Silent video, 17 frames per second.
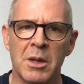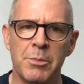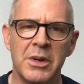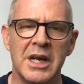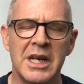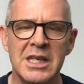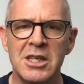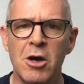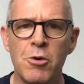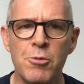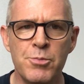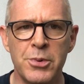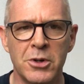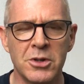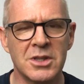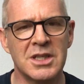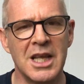But in
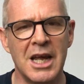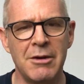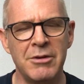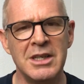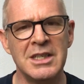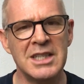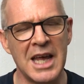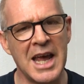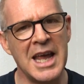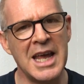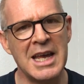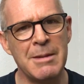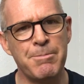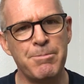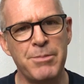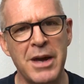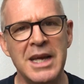notebooks, there is
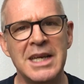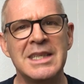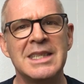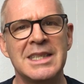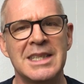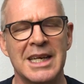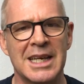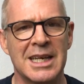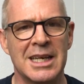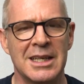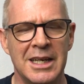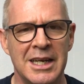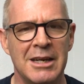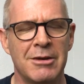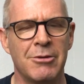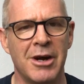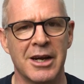a basic
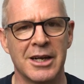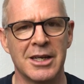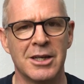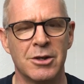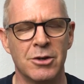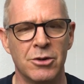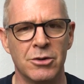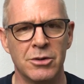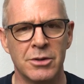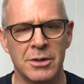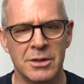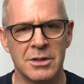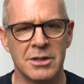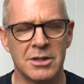hierarchical